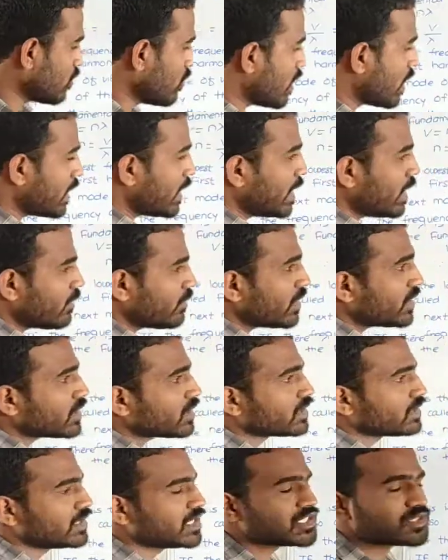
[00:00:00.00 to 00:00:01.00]
we are dealing with
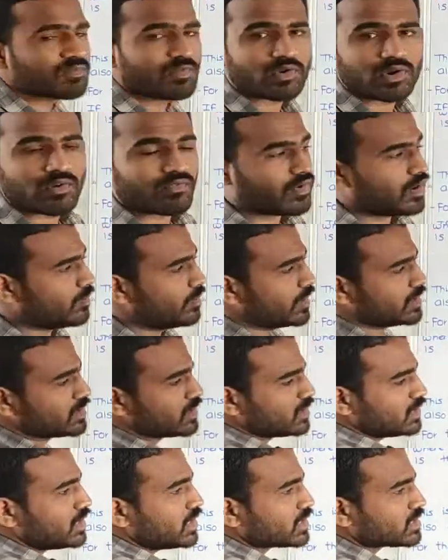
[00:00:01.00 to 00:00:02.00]
this mode of
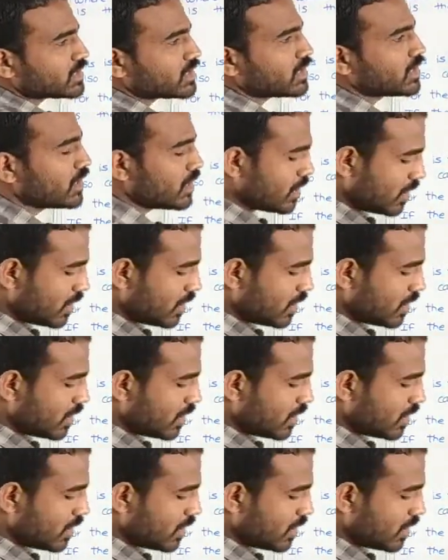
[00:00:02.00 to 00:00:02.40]
vibration, this.